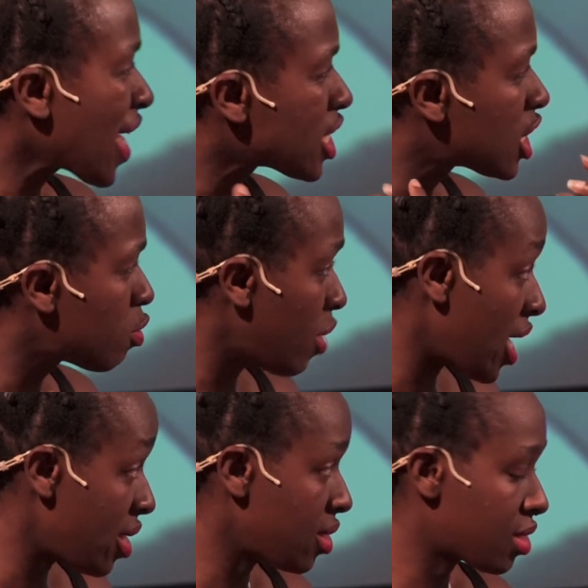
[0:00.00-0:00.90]

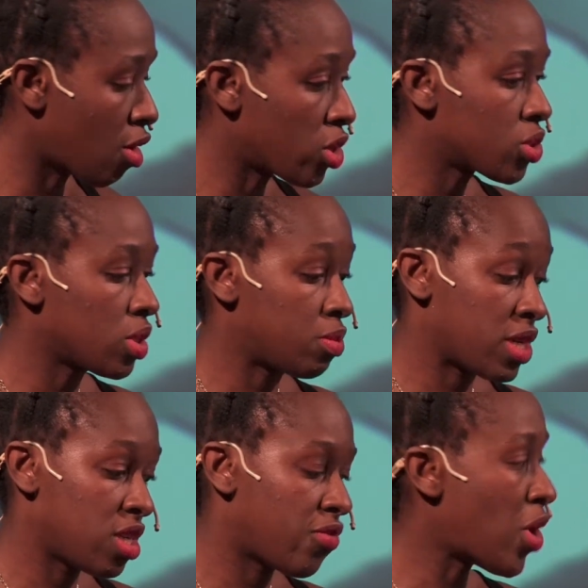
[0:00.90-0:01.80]
space, also
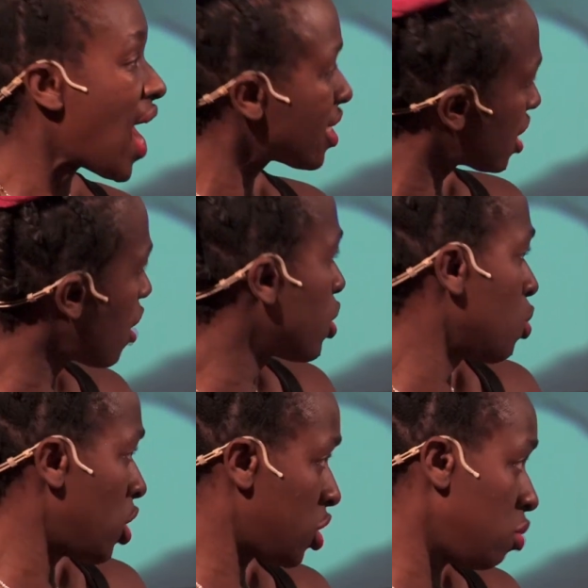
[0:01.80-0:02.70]
especially for artists. I was
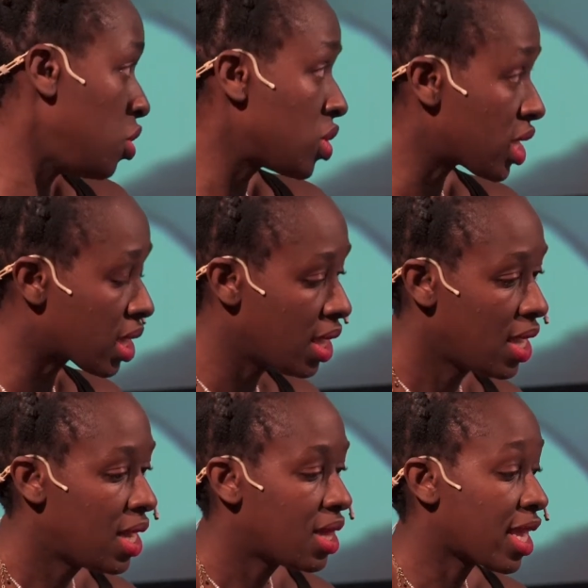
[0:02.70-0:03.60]
more into music,
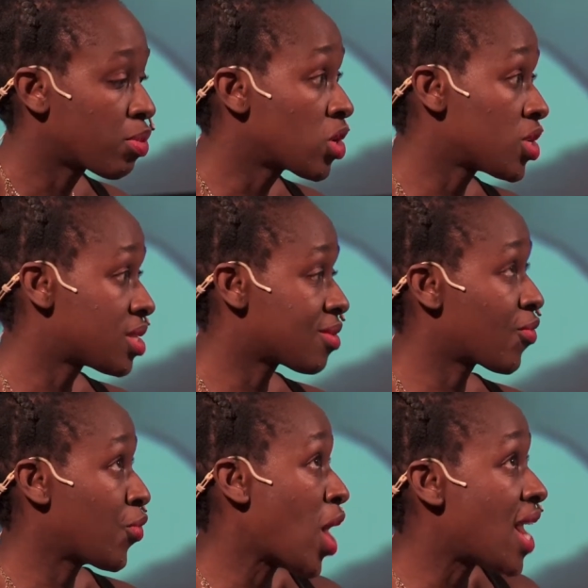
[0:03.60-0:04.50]
like because
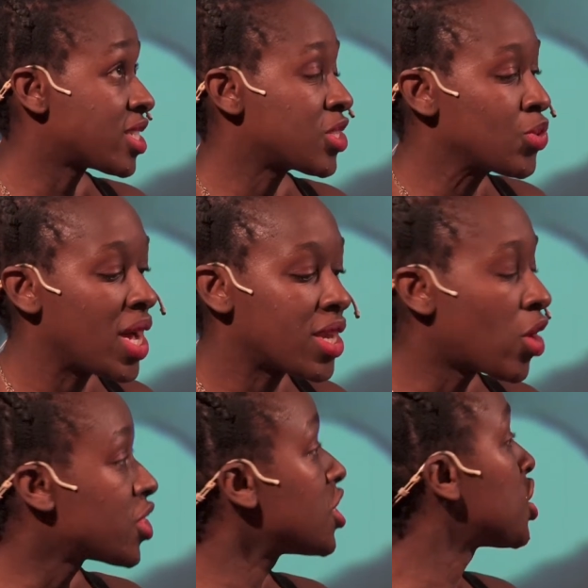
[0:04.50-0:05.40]
for artists who had
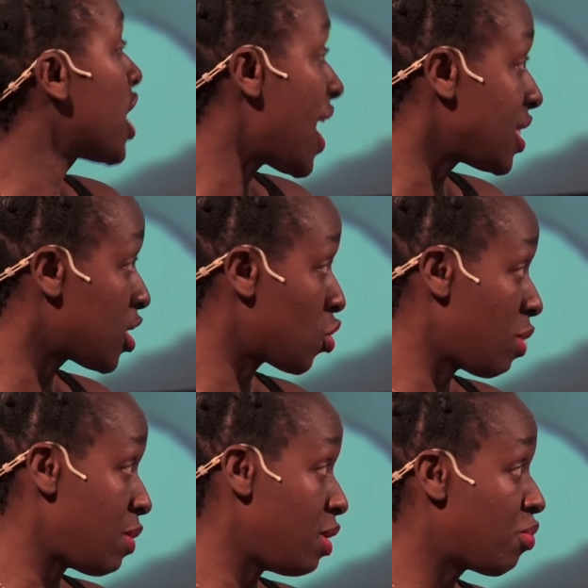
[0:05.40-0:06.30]
not the chance to
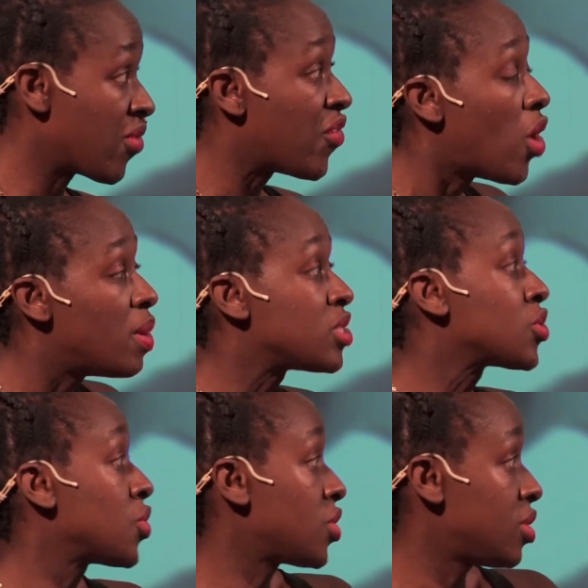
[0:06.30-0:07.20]
maybe perform at
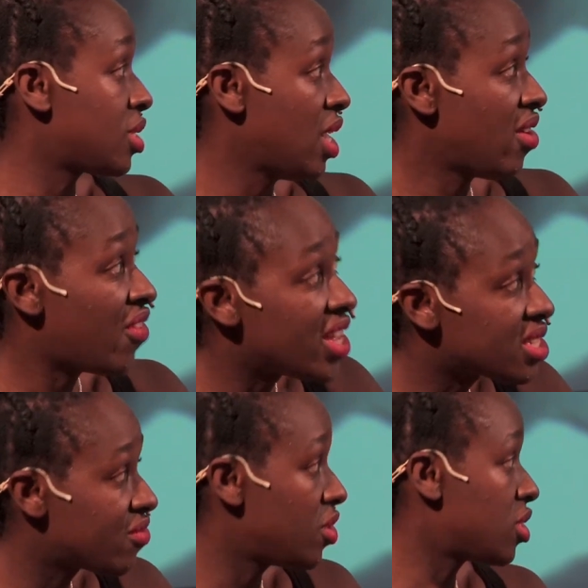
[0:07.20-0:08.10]
certain
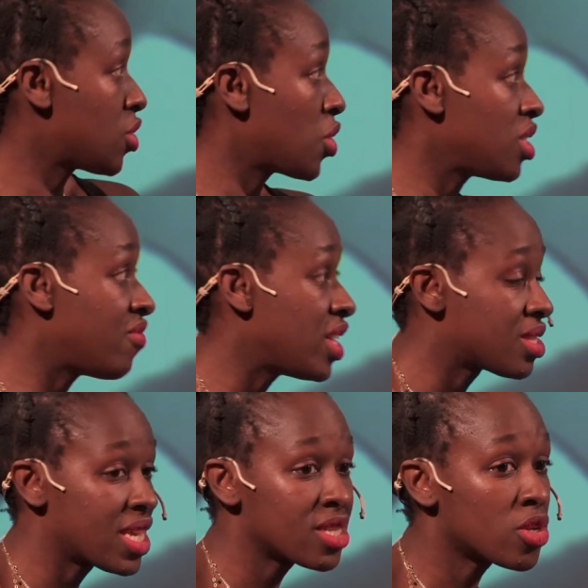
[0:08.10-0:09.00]
festivals, certain
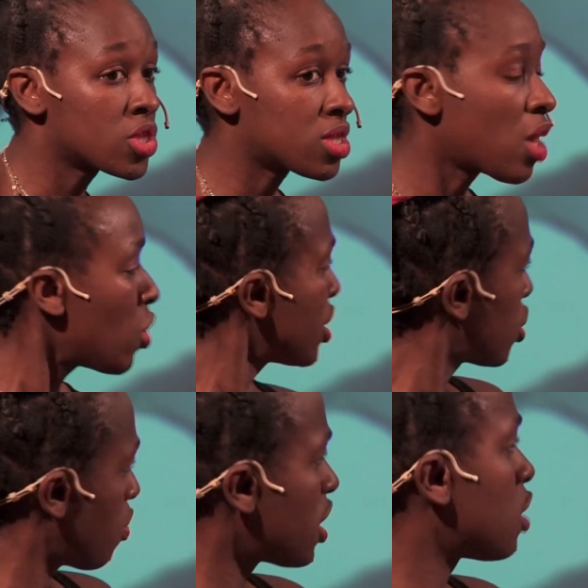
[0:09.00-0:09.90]
events, there wasn't
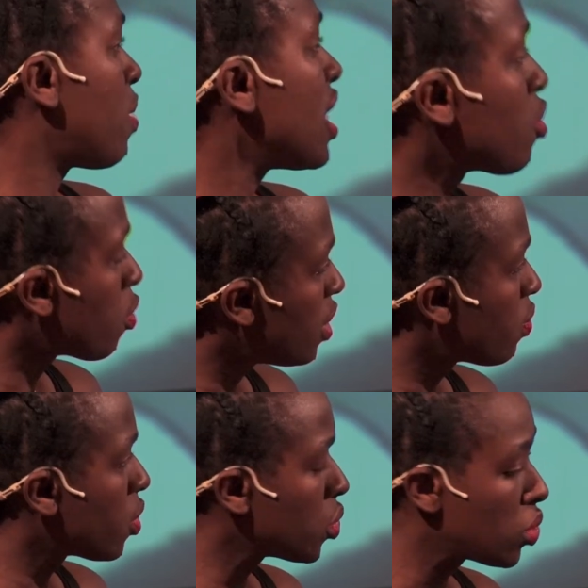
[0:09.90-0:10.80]
so much space
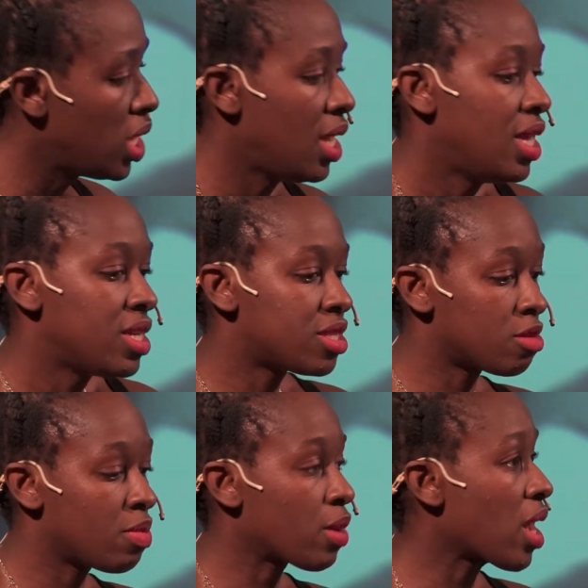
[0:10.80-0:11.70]
people who
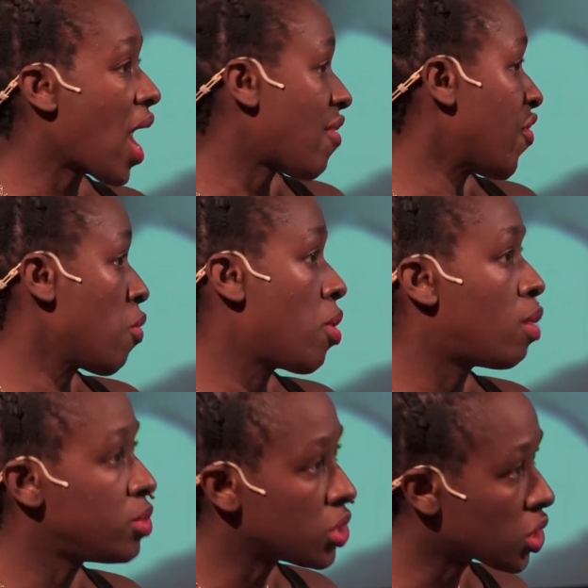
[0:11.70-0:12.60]
didn't make
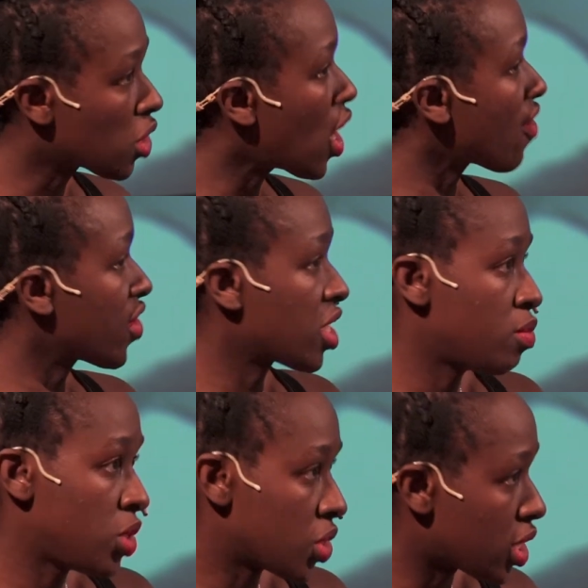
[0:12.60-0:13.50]
Afro-pop music or African
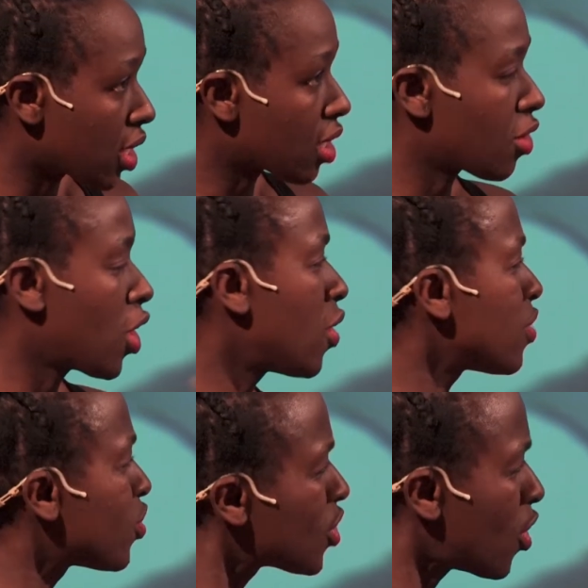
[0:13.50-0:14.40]
music.
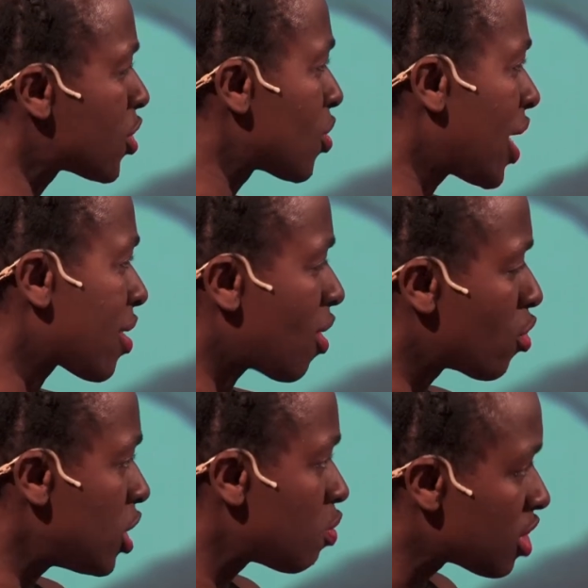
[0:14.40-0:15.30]
It was also like
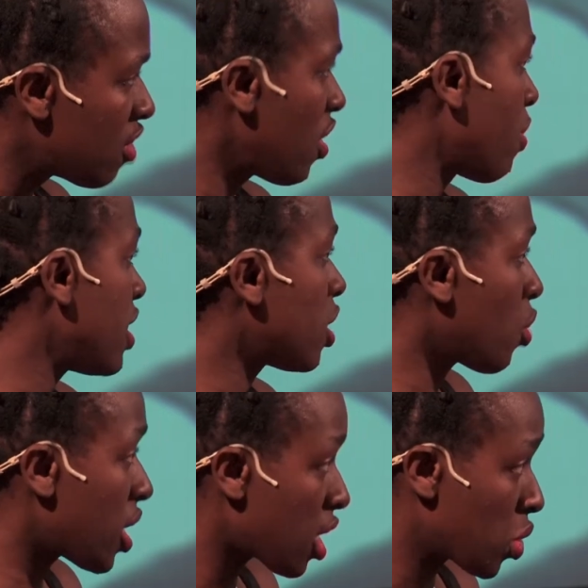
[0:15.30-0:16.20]
only specific places
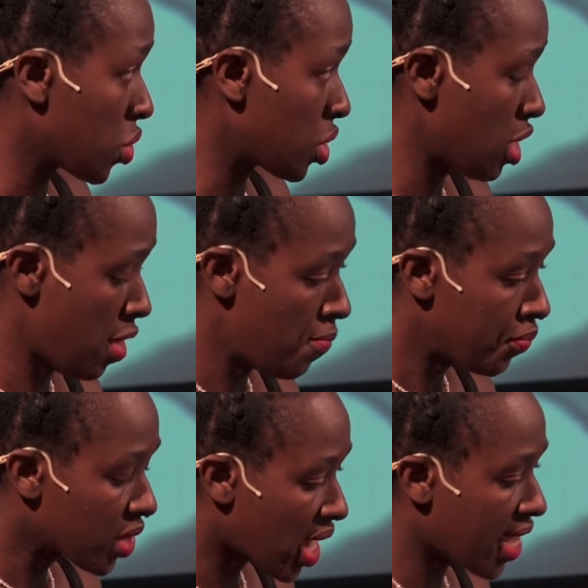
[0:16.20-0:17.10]
where they could
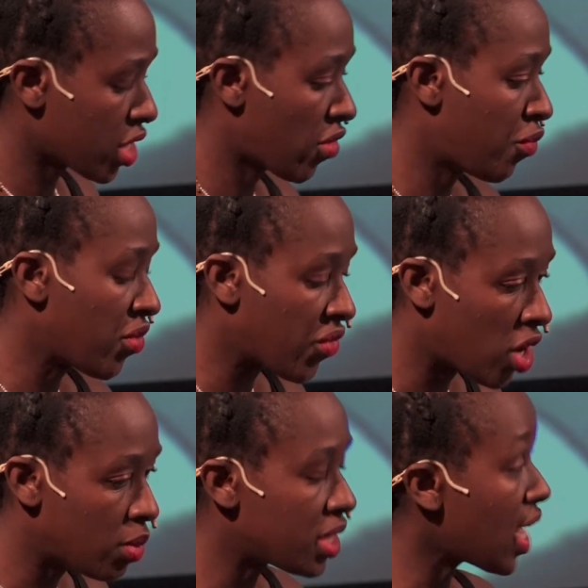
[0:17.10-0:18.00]
kind of
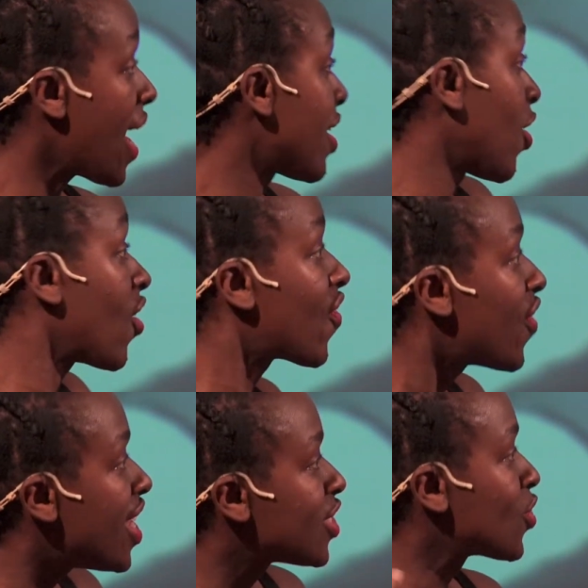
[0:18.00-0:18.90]
perform. And I had a lot of
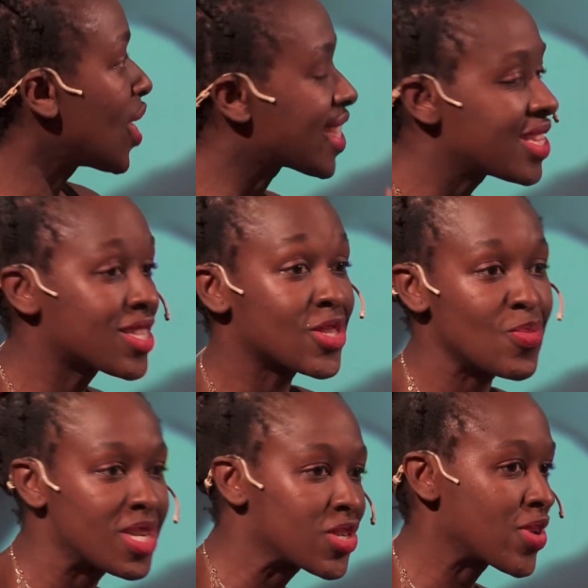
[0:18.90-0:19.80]
friends who like did so
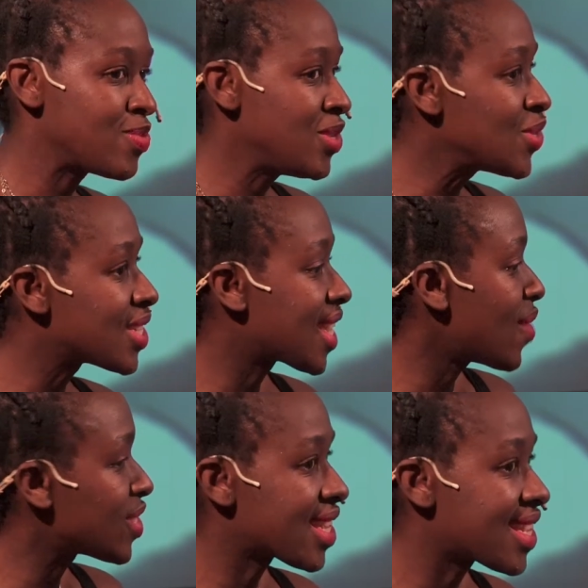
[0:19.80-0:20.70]
much great music, and I
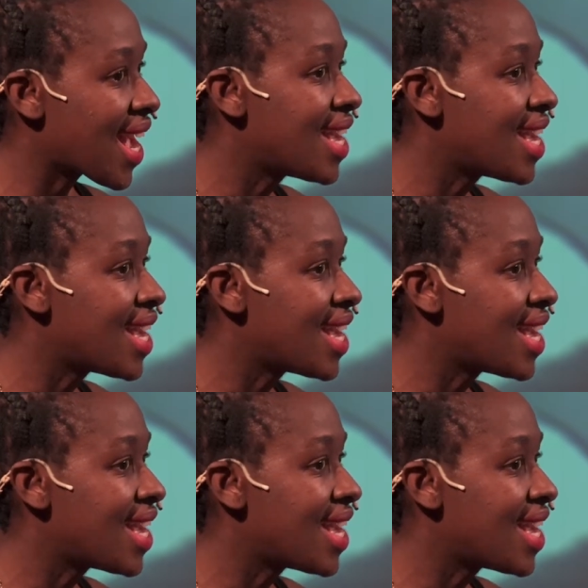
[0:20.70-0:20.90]
was like,